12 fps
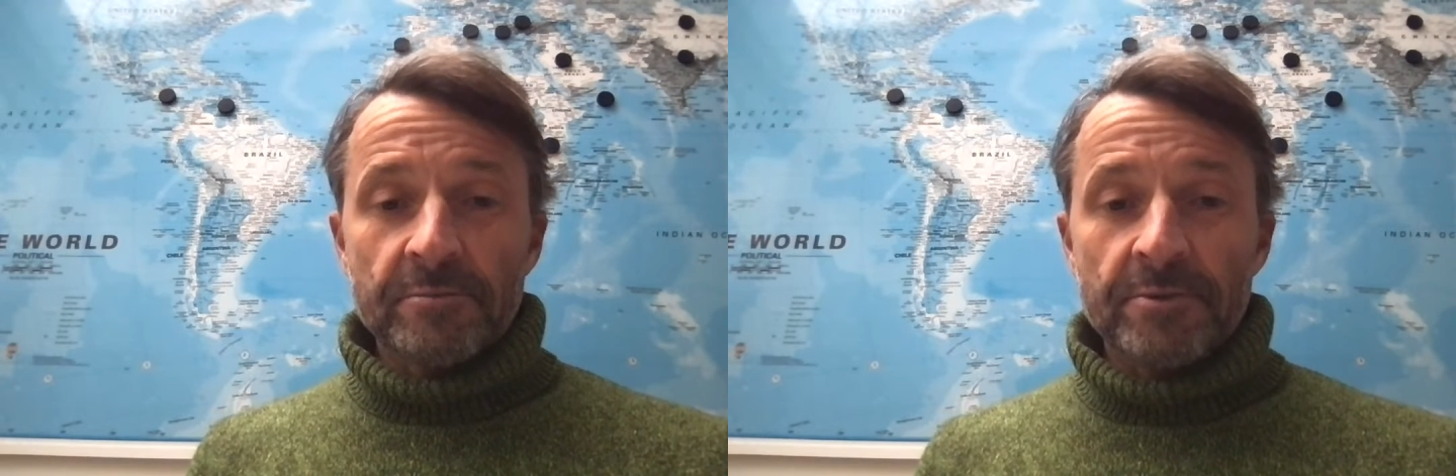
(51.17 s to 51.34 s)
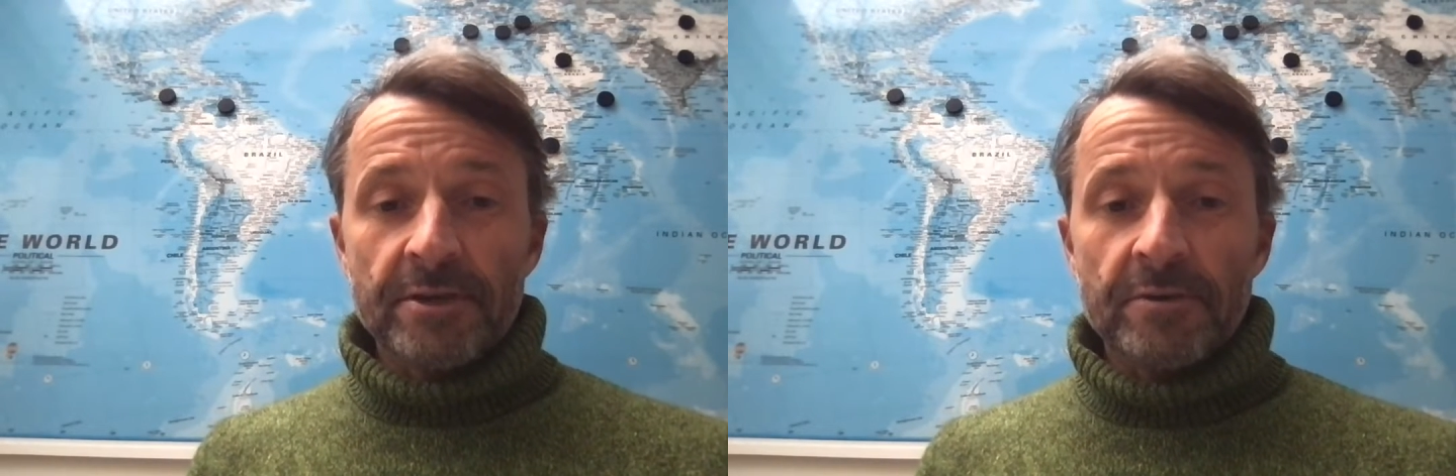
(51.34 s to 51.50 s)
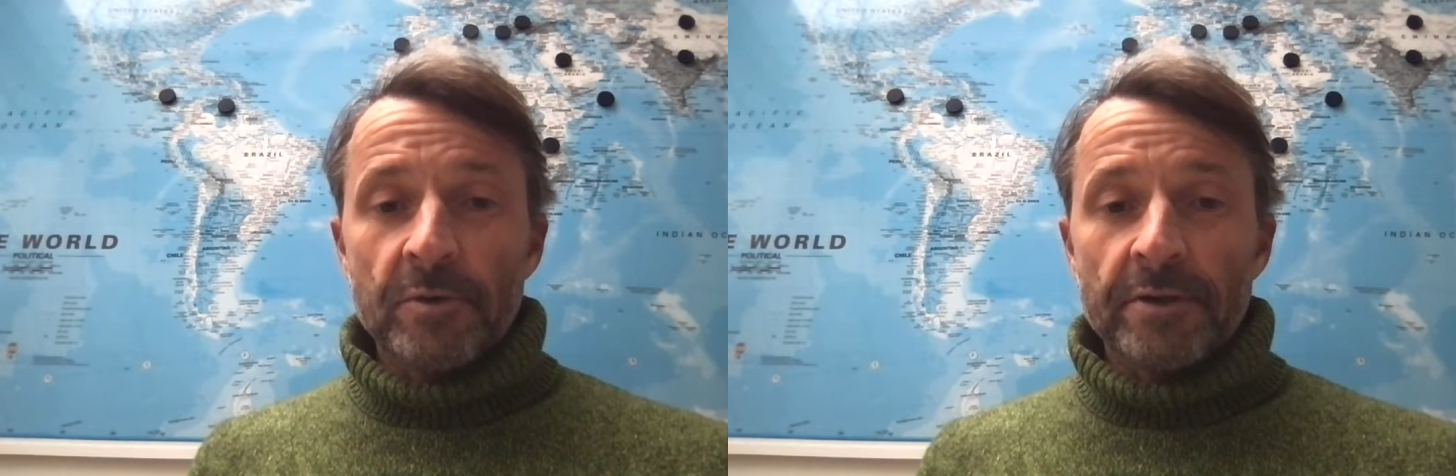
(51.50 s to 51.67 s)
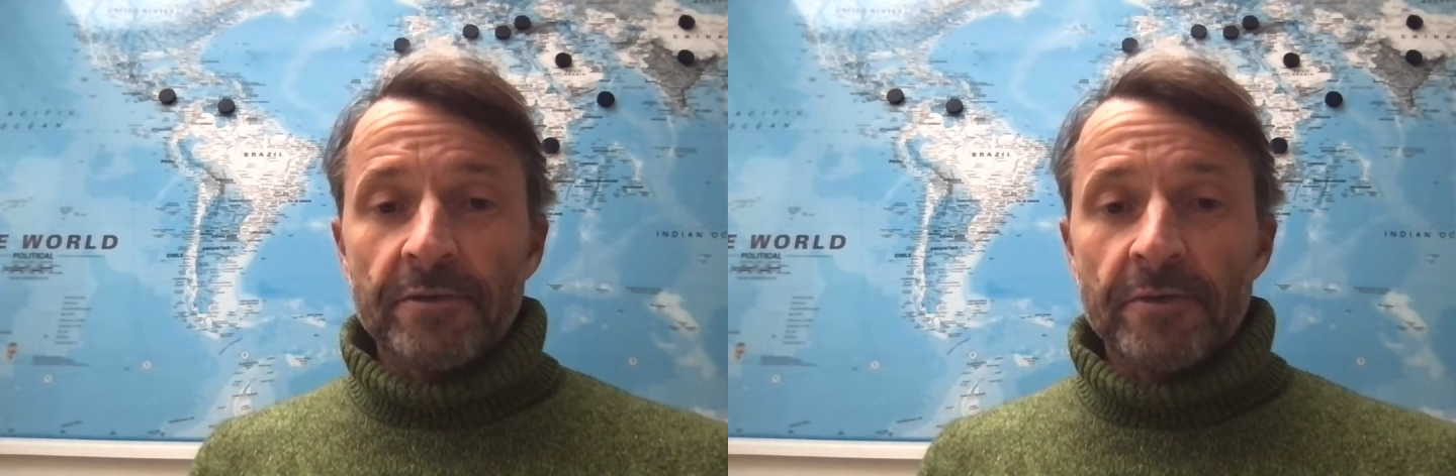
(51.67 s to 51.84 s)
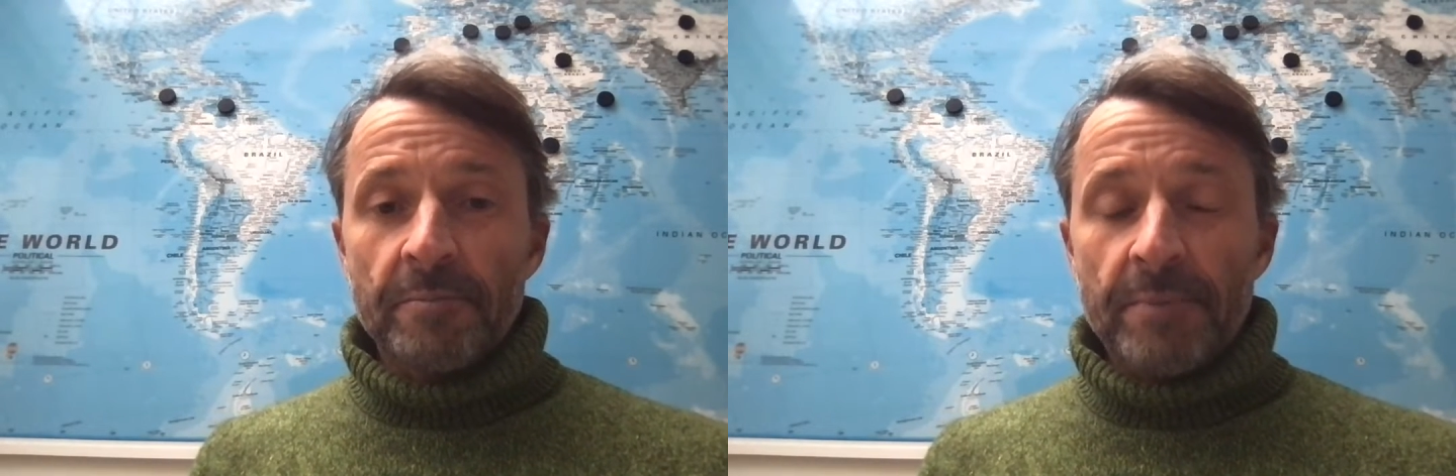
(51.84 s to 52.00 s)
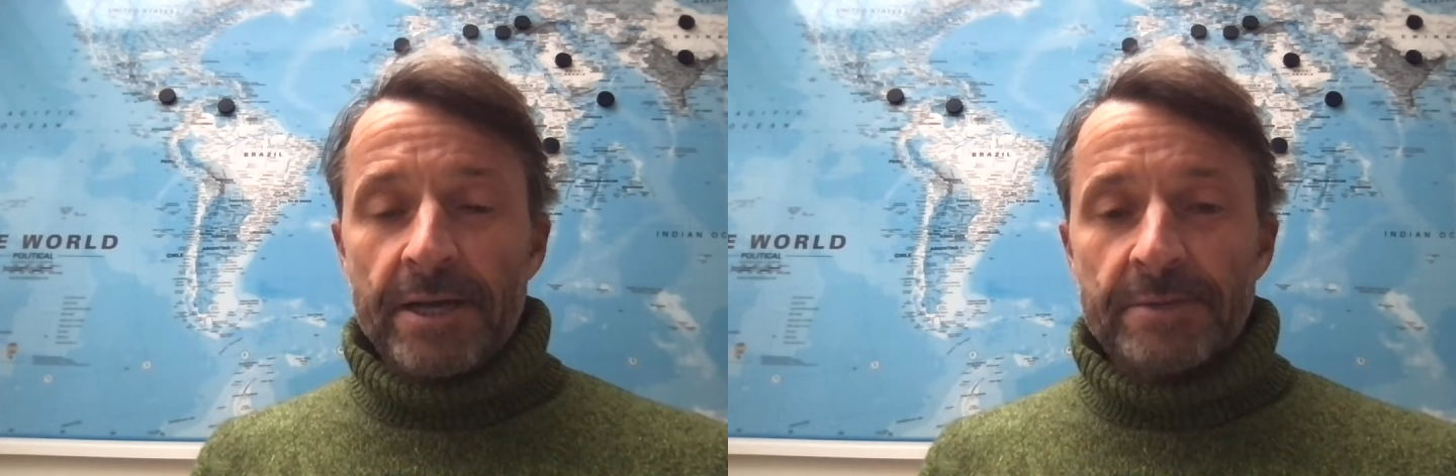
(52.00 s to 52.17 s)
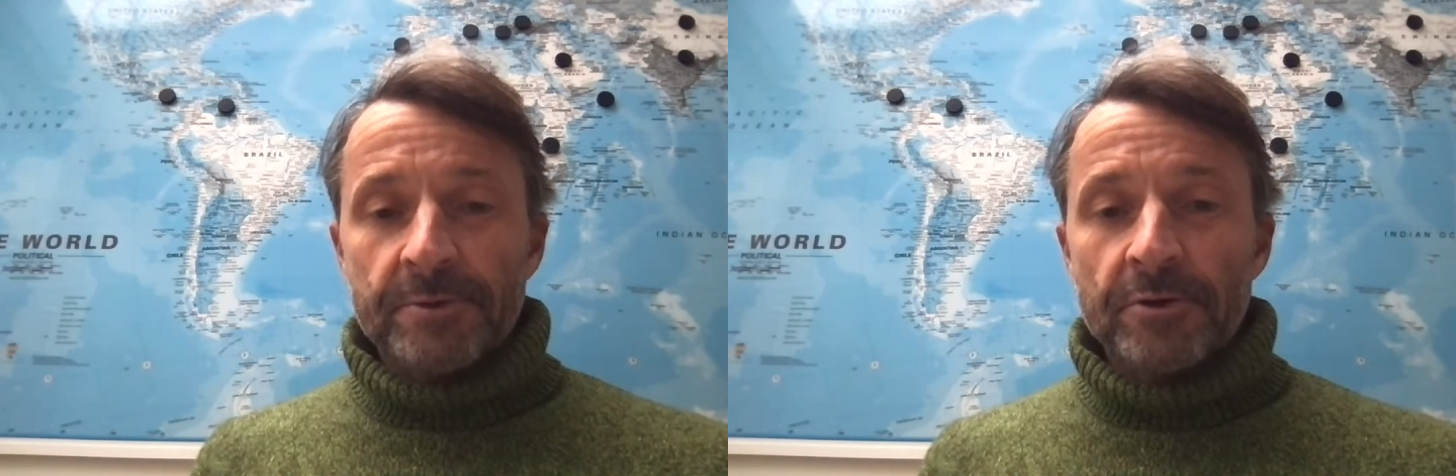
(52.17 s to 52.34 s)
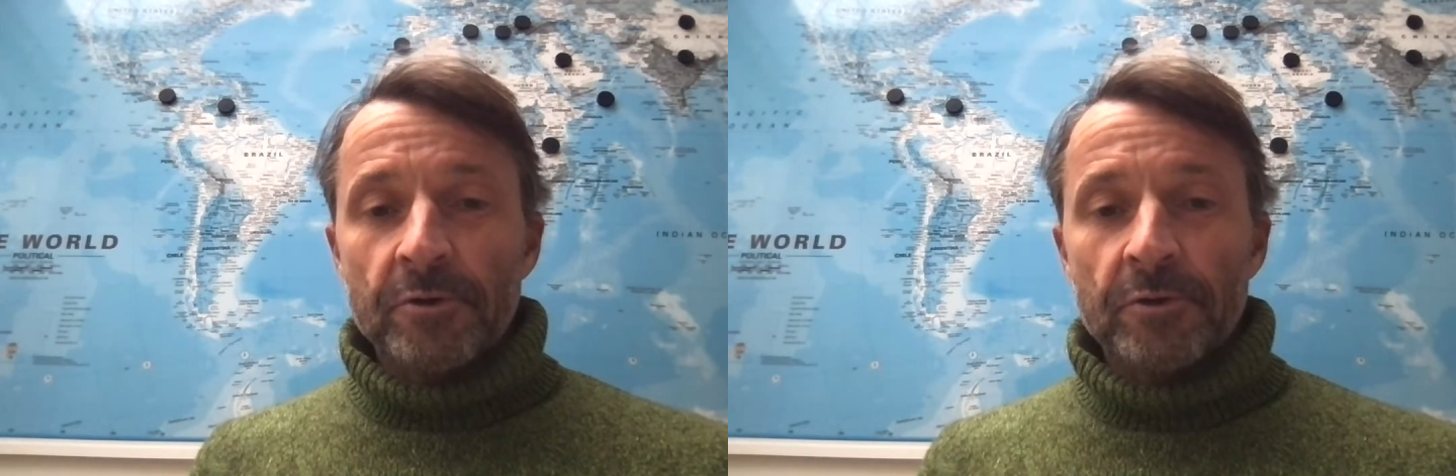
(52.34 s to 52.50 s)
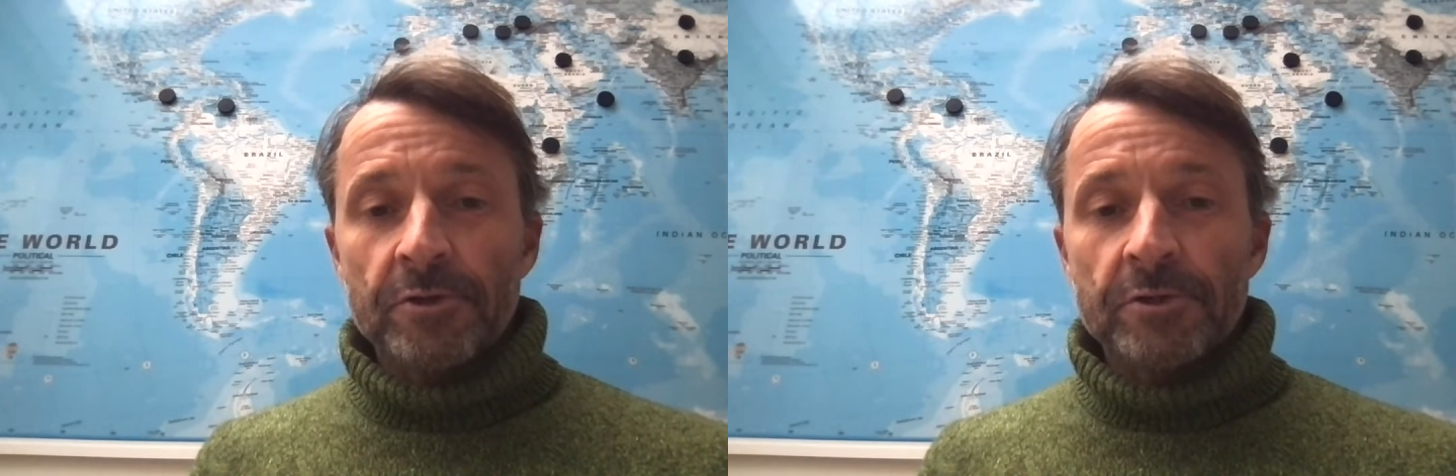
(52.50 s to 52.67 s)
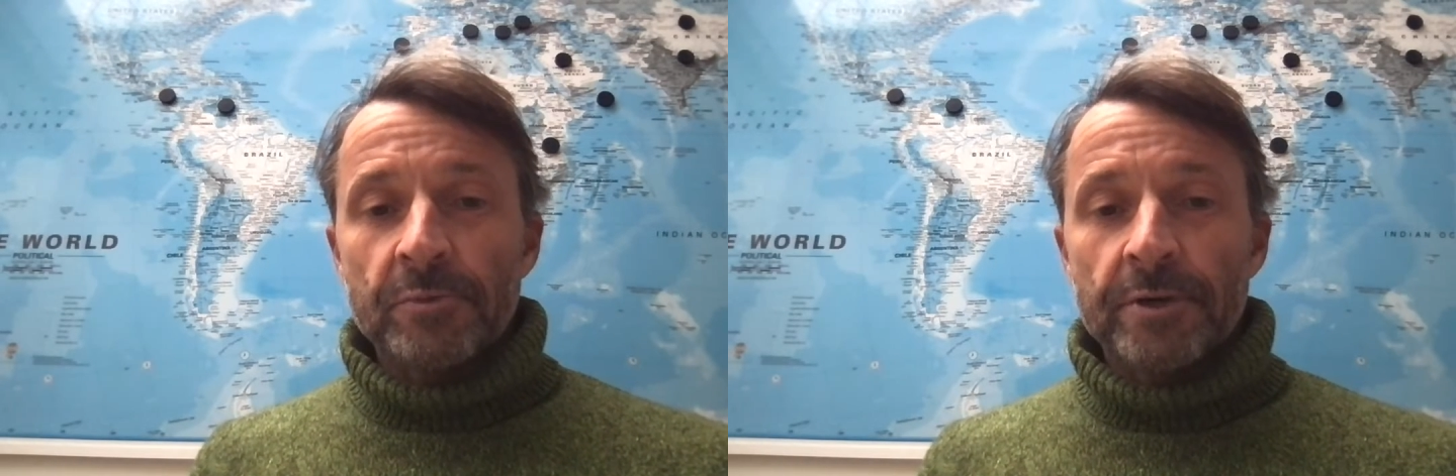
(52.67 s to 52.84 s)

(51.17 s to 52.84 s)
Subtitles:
be one of the passport holders